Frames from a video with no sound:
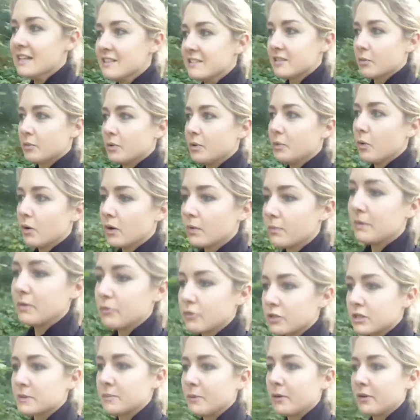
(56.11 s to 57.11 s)
So we want to be
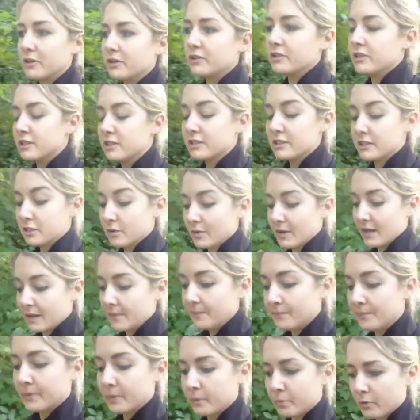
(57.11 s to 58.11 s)
responding to it
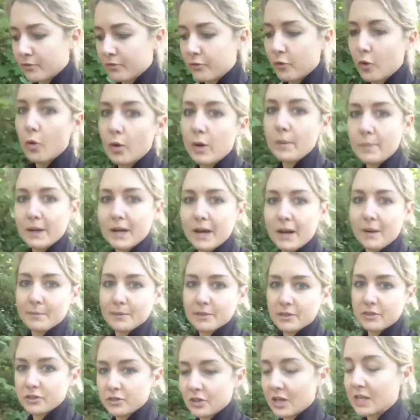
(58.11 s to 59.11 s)
before it
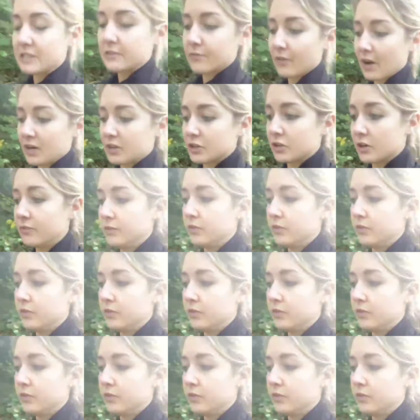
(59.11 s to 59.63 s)
becomes a stress fracture.